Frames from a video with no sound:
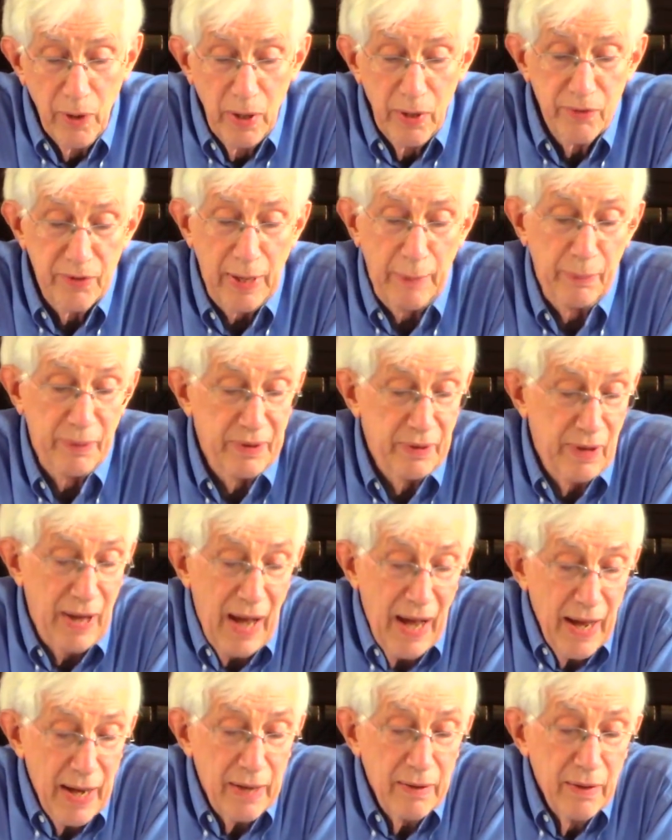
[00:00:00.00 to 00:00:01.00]
Chapel Hill
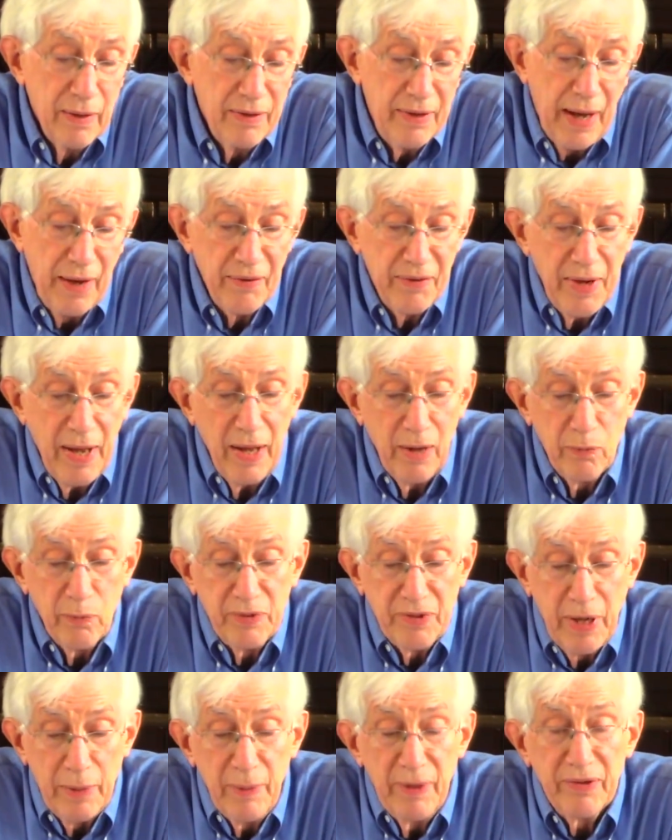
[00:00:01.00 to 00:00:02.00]
High downtown,
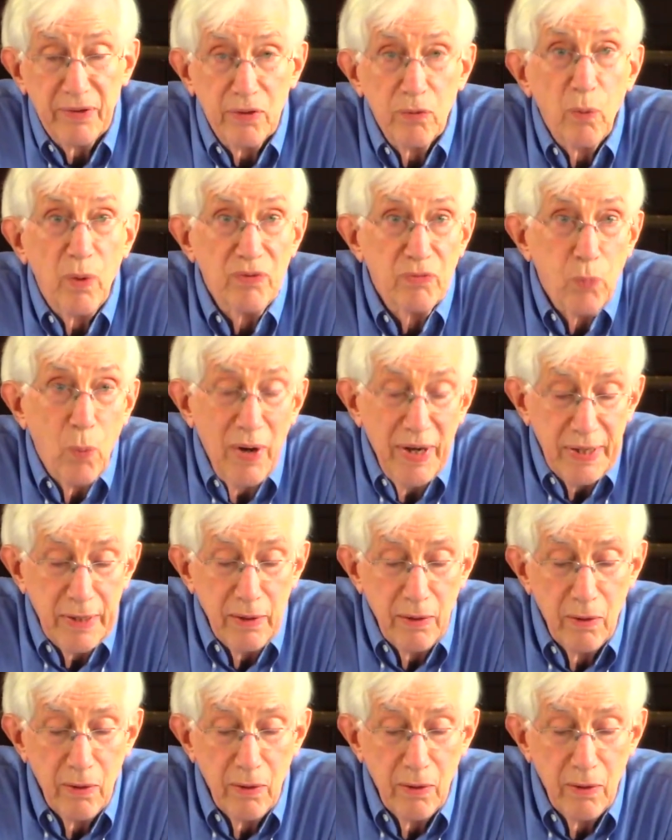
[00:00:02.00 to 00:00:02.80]
which I mentioned, was white.